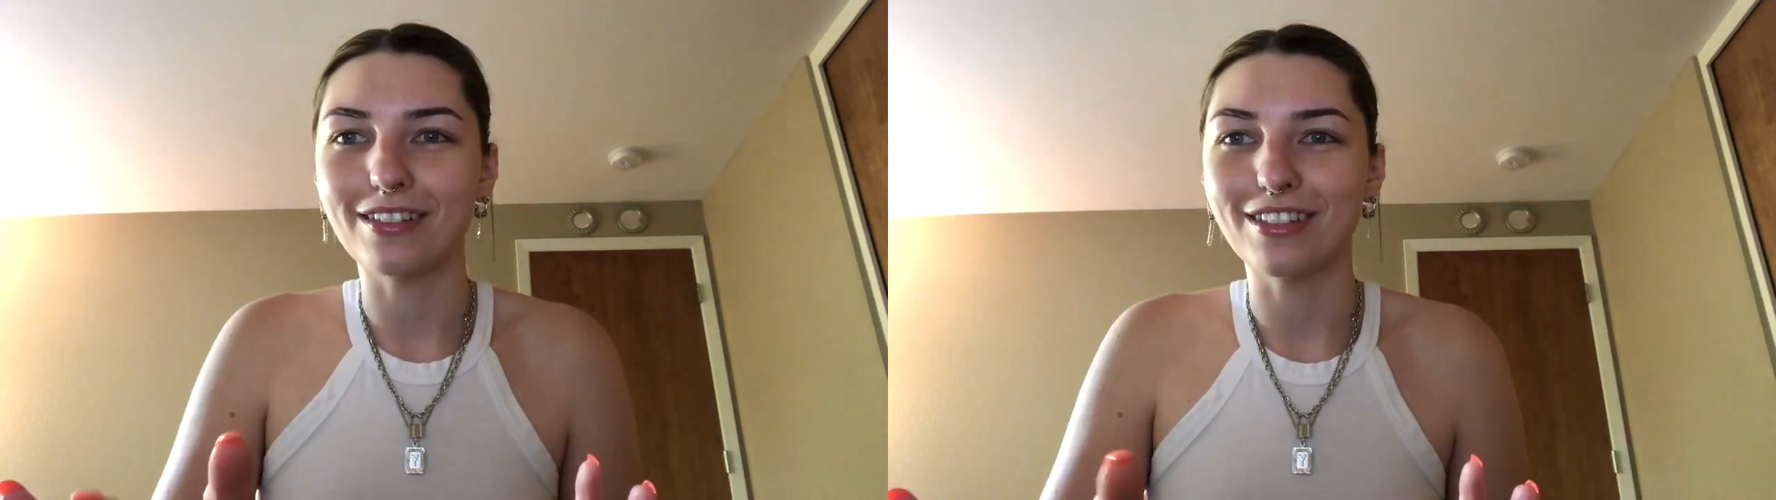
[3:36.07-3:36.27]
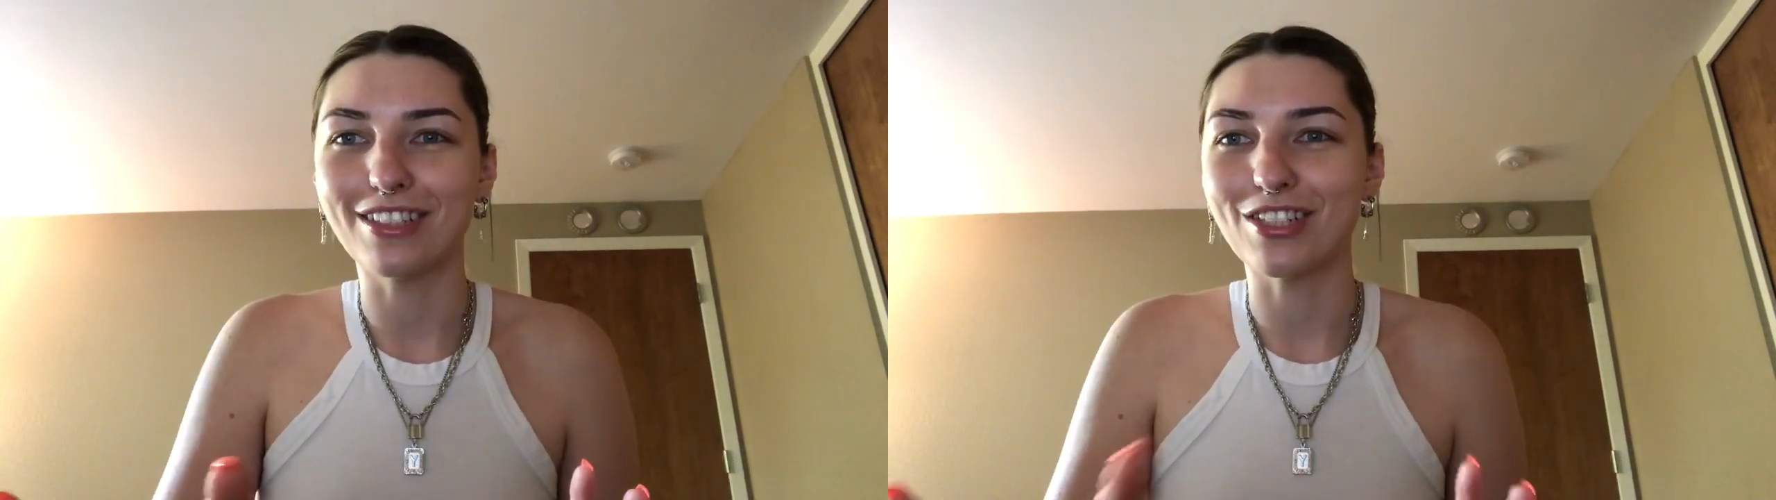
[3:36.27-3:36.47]

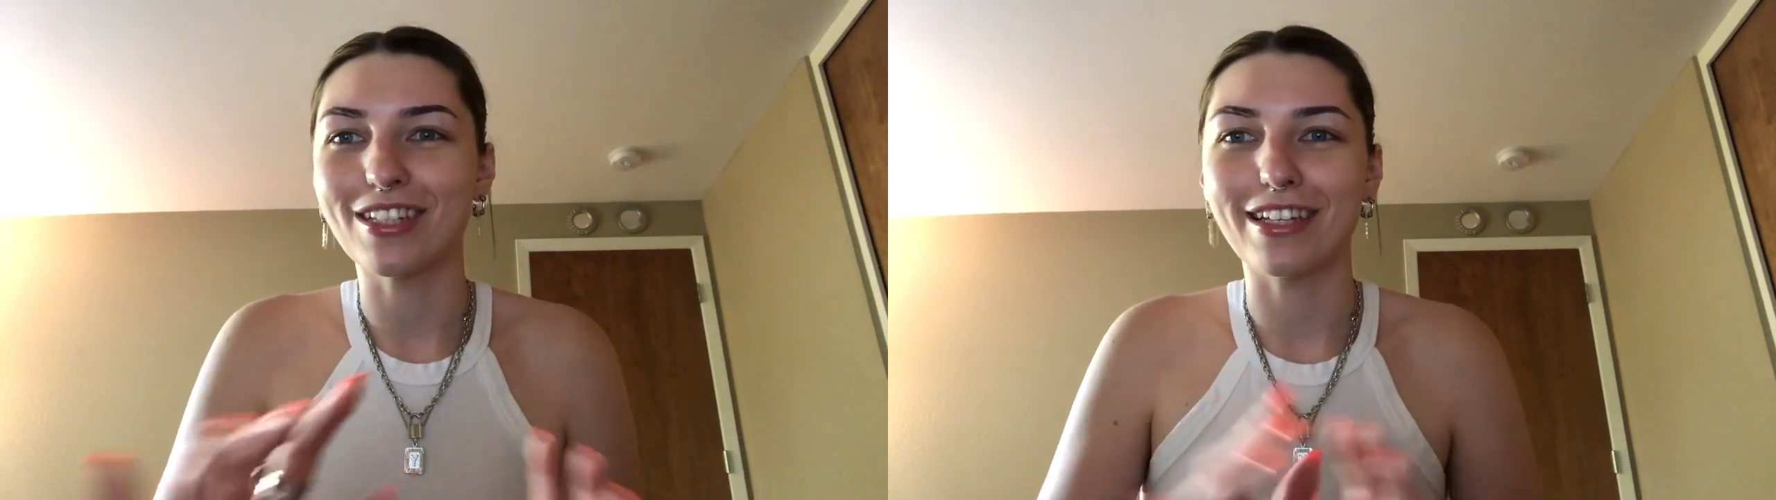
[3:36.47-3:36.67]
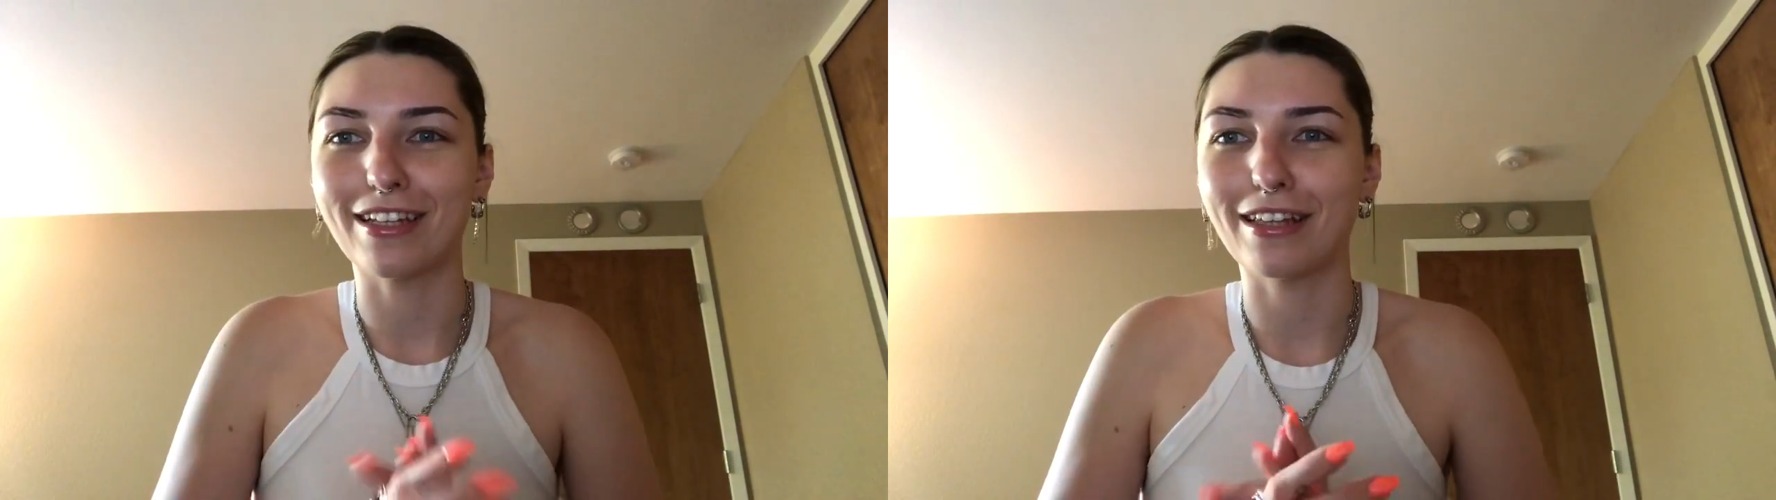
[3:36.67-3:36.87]
and just
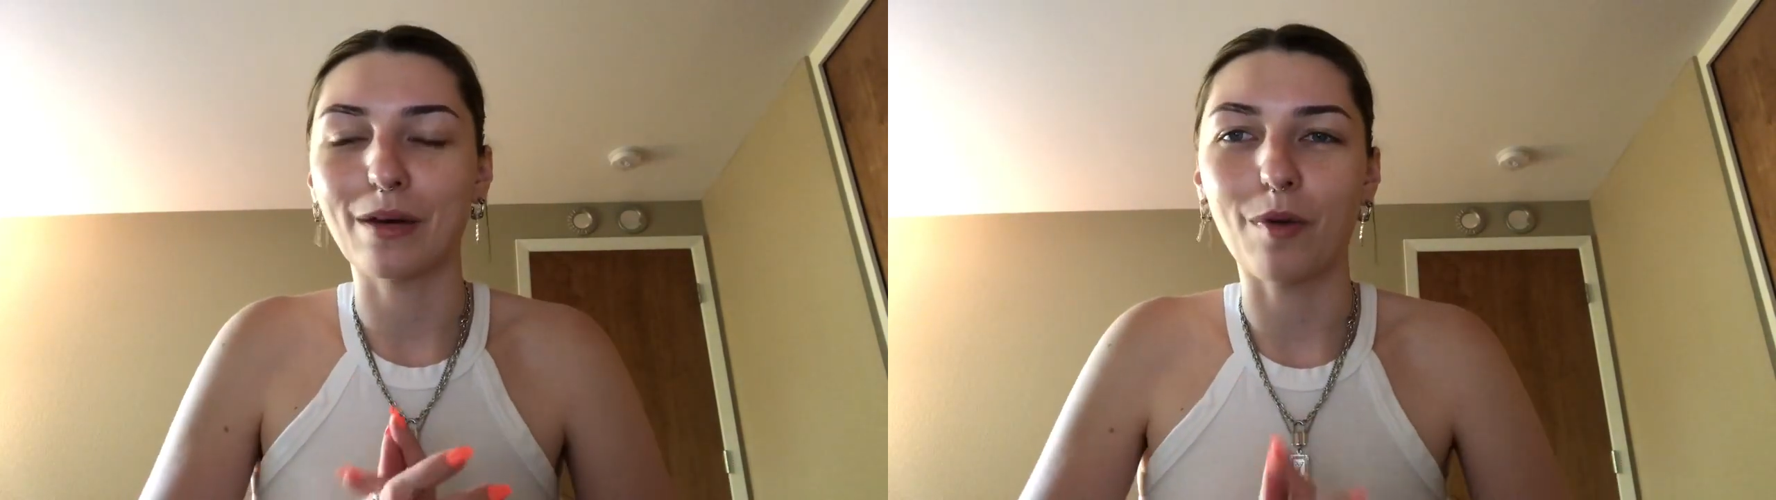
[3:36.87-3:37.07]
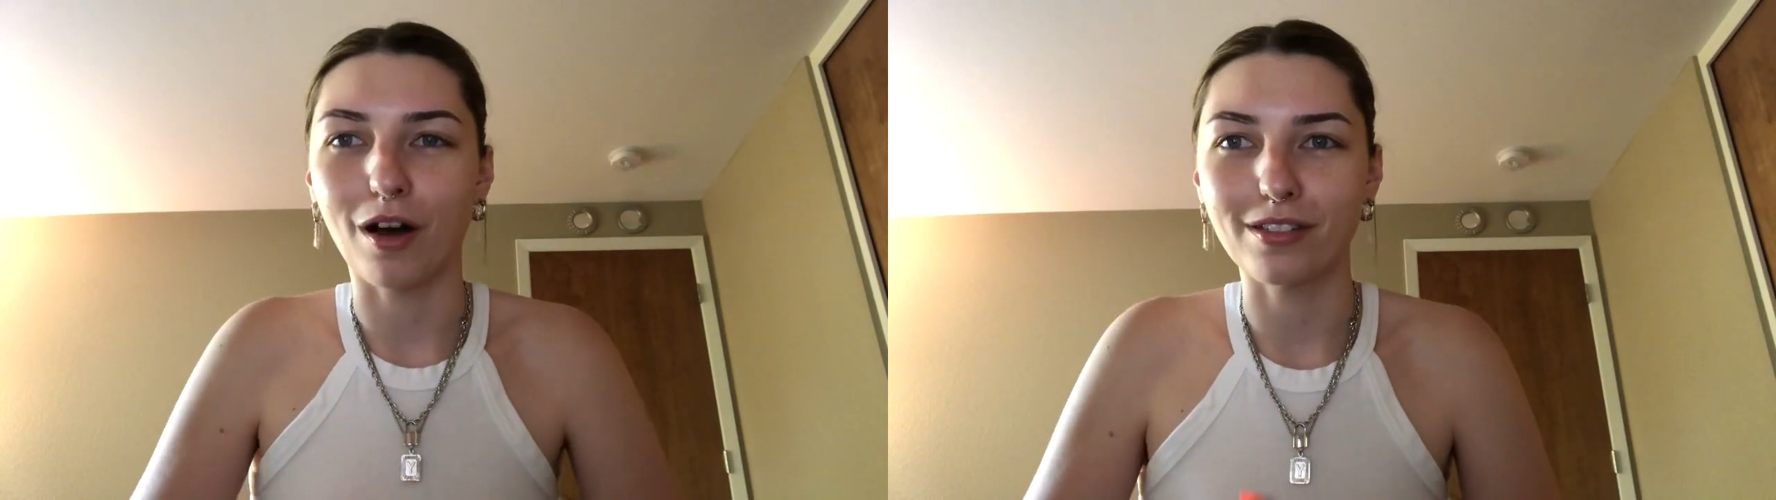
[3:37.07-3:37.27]
eating like
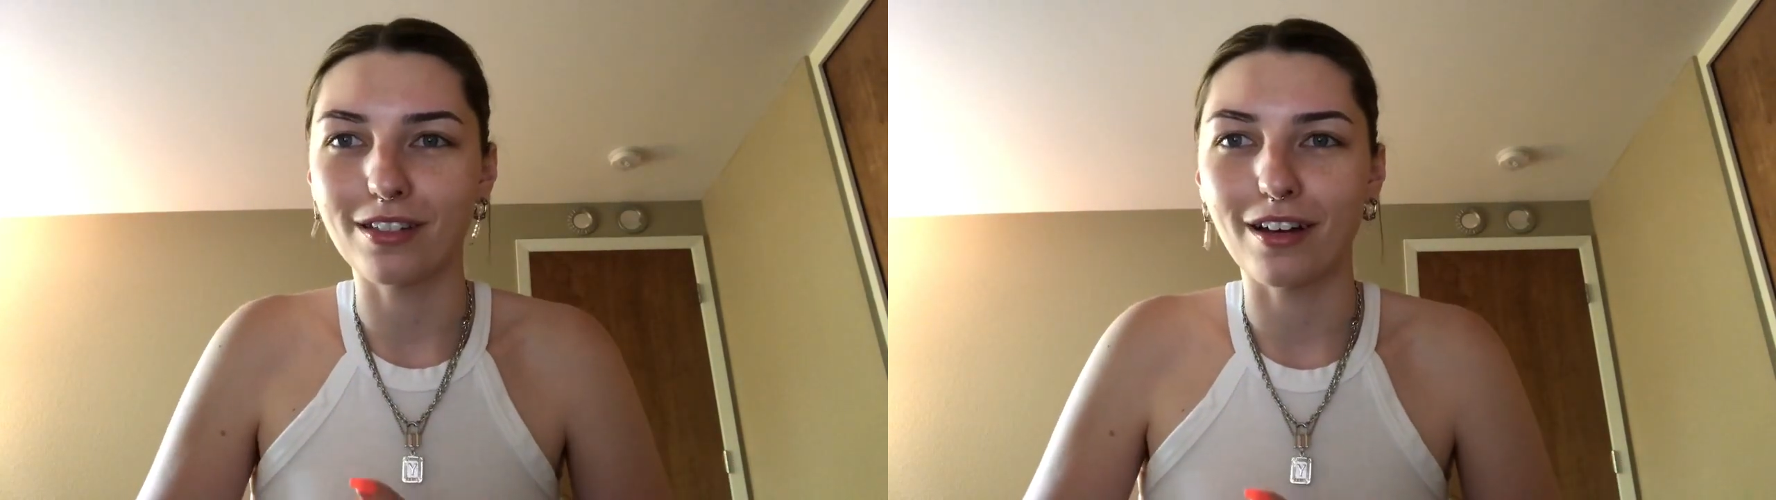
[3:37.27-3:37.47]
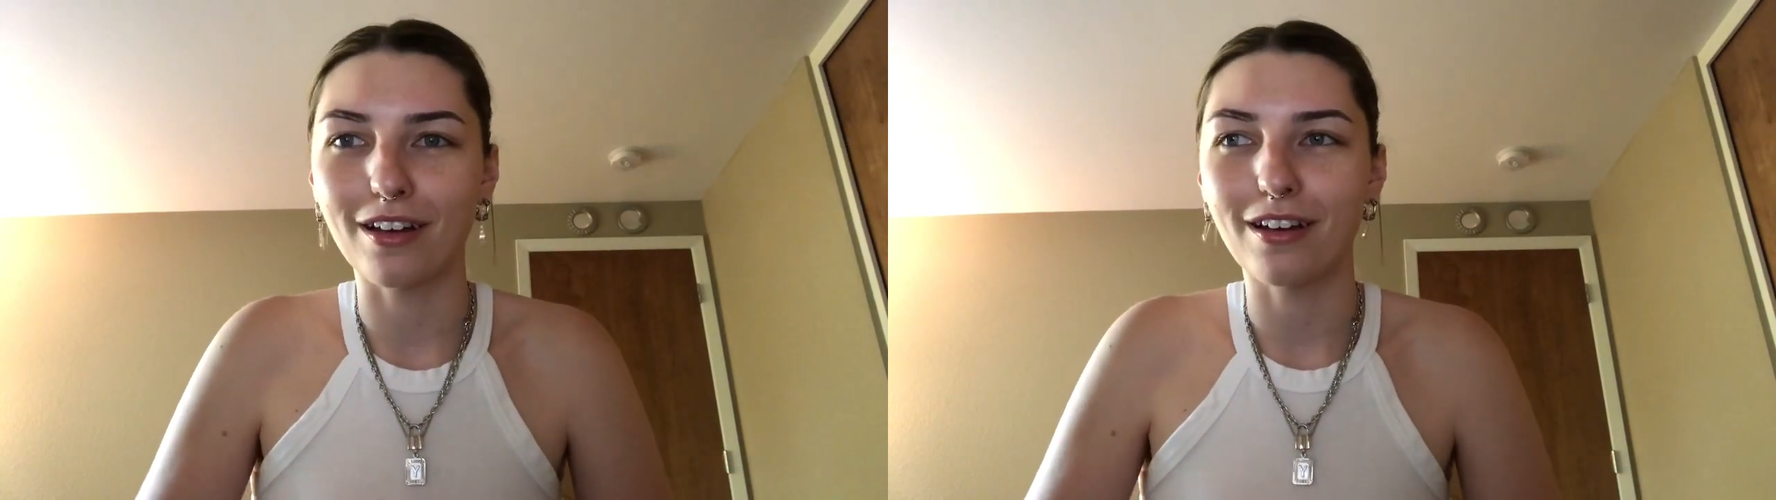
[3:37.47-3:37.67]

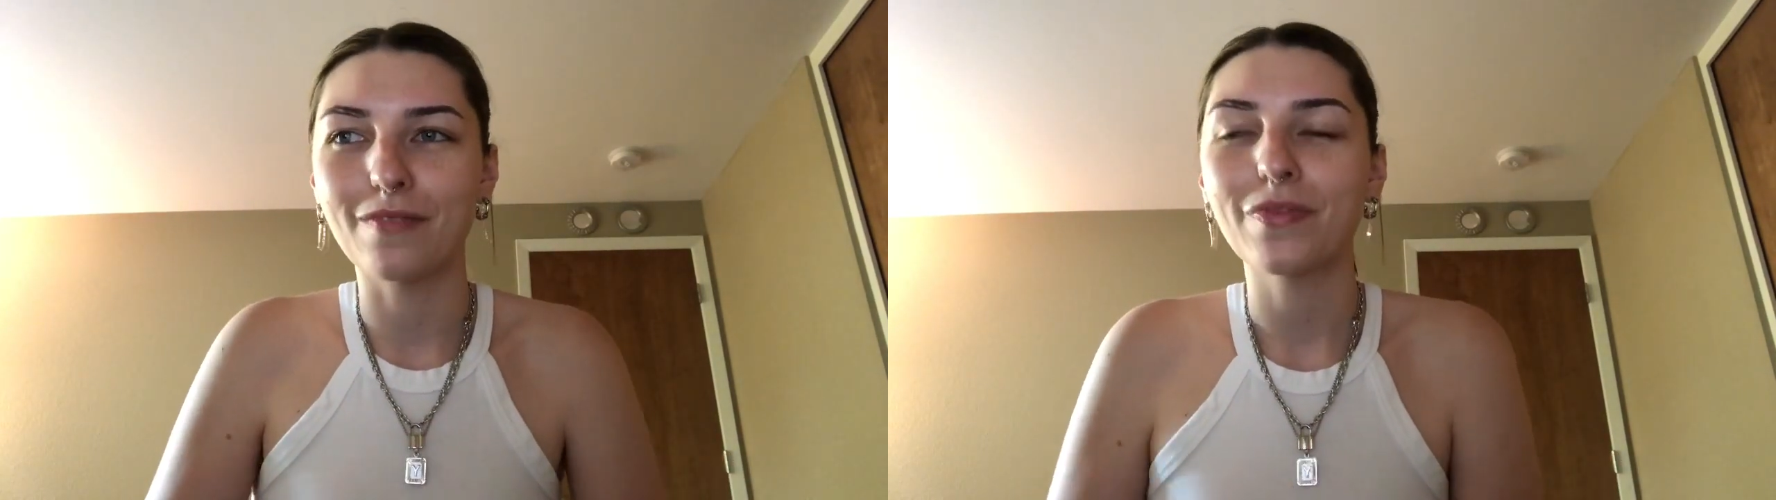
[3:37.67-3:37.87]
pasta.